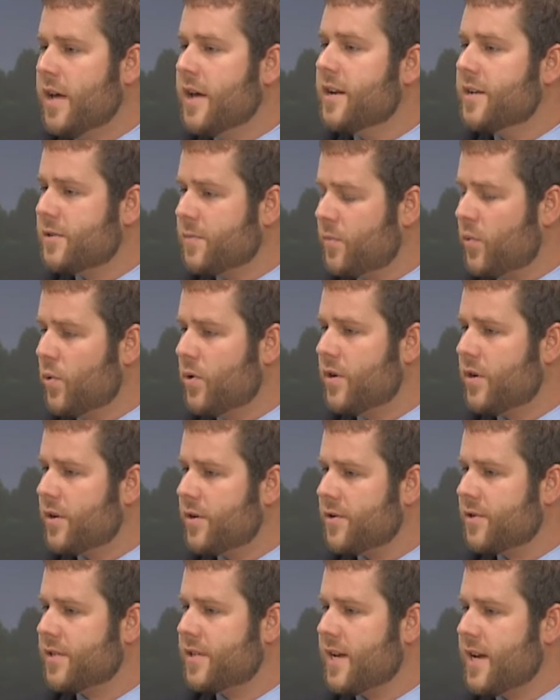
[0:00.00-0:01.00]
it is important to
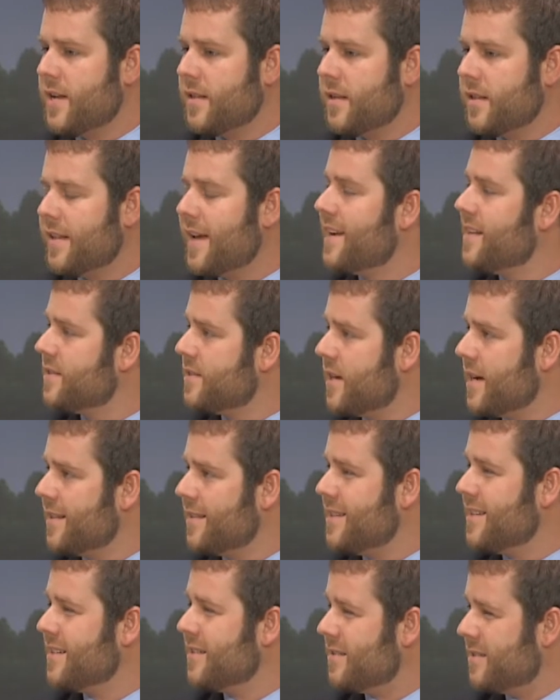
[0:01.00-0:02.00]
understand that that is
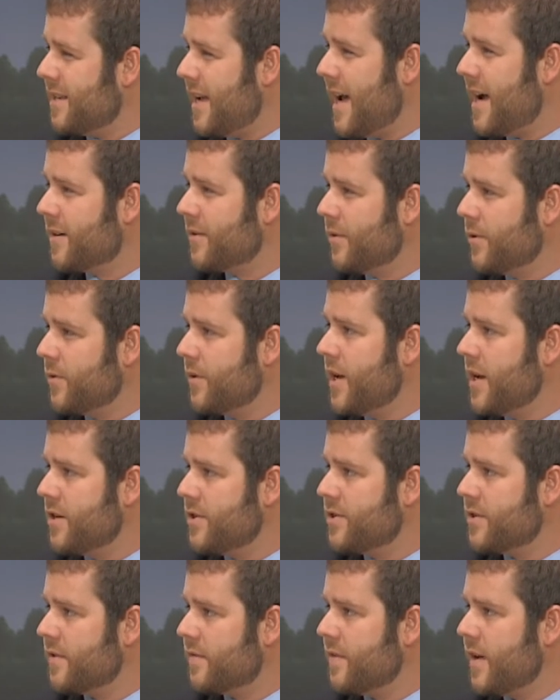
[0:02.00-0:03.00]
not the exact
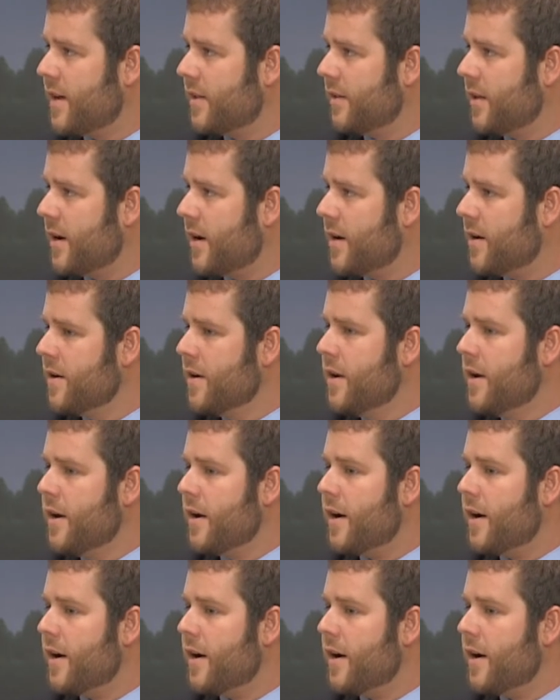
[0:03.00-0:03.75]
location of that line.